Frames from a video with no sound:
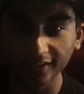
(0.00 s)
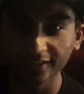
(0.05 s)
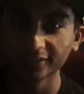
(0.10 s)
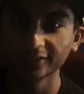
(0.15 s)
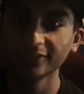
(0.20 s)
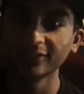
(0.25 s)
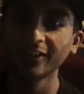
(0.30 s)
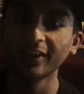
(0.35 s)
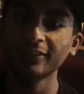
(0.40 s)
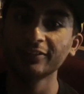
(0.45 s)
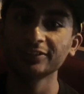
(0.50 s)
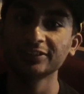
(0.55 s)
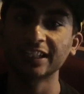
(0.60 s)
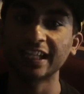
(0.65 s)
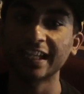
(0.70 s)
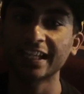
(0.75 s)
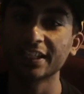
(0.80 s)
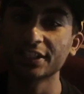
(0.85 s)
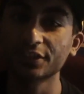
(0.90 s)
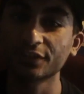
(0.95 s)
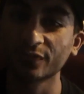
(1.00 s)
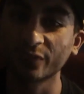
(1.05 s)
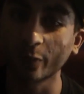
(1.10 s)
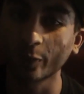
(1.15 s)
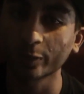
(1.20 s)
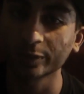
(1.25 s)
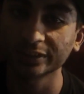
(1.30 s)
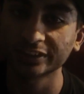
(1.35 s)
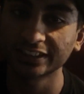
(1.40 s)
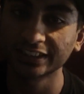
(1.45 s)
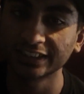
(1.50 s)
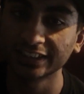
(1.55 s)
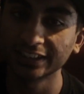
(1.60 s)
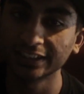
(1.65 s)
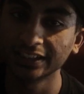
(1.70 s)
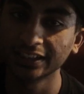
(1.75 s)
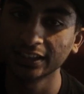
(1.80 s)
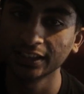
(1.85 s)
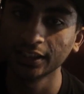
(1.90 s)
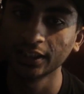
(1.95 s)
you know, I was age
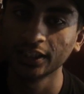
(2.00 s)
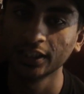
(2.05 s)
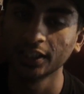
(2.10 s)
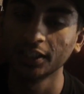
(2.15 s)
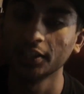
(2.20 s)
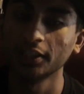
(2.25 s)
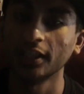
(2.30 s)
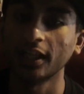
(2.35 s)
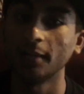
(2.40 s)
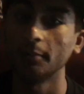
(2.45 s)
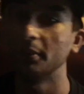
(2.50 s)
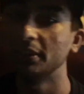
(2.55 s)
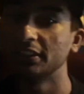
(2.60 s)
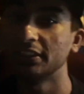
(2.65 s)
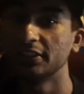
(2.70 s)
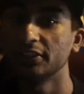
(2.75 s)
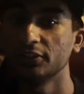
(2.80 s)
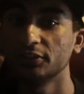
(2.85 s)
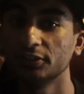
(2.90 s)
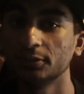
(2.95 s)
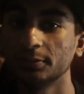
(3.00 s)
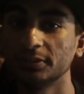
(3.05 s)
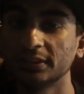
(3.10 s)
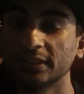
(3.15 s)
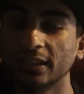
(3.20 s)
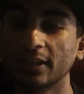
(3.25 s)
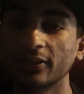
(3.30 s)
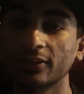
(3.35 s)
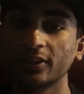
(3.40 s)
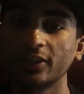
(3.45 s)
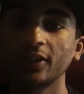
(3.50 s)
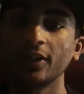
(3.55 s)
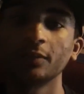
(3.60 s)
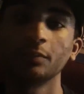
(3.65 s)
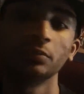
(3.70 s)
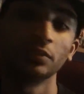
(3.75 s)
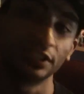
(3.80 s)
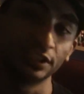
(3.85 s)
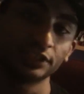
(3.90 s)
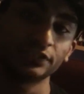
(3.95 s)
14. I made a YouTube account
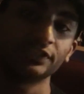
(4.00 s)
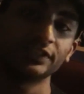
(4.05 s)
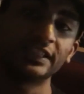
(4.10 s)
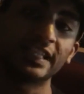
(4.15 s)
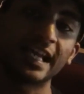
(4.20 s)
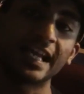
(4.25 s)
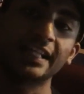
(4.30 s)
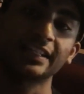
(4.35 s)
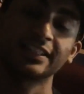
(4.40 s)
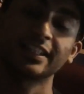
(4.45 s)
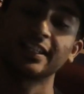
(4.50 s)
called BleachFanatic